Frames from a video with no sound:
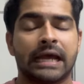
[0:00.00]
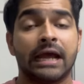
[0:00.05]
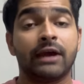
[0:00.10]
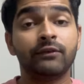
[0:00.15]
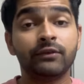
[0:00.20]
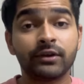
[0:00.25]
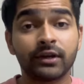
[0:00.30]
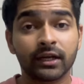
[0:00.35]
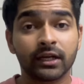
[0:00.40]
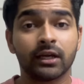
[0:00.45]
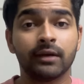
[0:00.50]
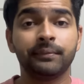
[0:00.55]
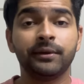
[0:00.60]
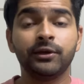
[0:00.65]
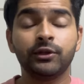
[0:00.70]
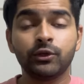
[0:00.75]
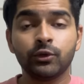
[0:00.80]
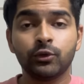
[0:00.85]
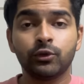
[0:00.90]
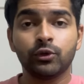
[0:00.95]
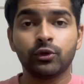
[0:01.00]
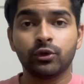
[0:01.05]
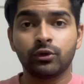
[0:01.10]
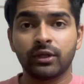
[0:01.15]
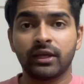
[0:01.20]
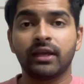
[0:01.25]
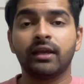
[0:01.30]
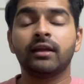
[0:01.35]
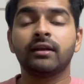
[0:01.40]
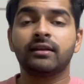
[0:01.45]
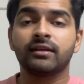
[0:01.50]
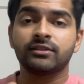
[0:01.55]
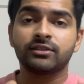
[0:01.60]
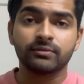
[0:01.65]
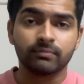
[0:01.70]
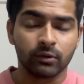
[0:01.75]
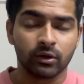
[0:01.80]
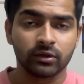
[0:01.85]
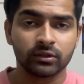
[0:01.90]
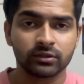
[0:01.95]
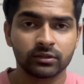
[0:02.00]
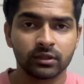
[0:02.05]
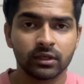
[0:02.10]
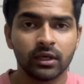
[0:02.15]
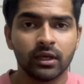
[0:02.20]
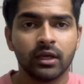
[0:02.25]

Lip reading: I would recommend you to take it as mocks.